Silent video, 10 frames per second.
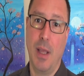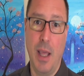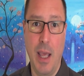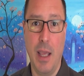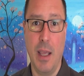
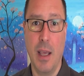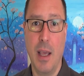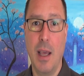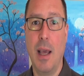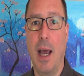hey,
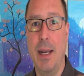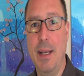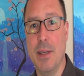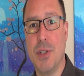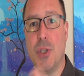I need
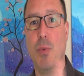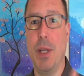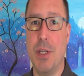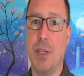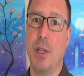to
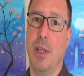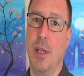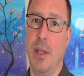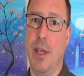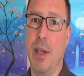switch
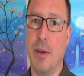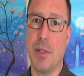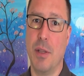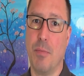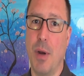gears
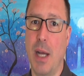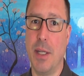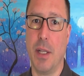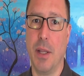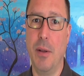in the
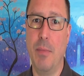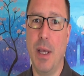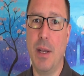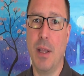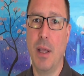project a little
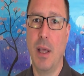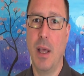bit,